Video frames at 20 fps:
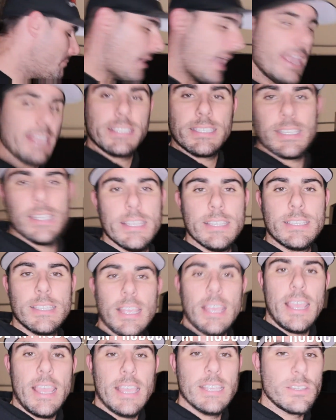bases
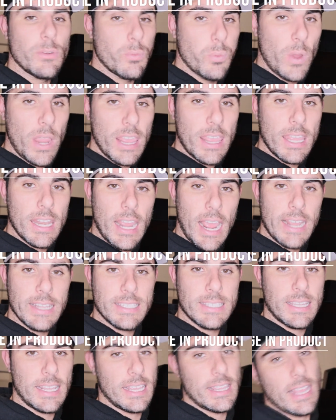is a really nice
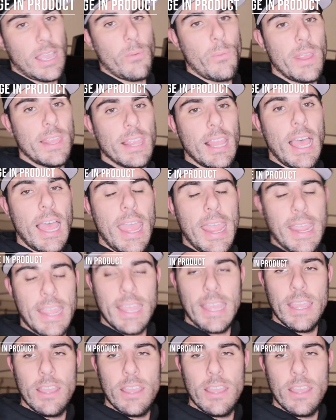thing that we like.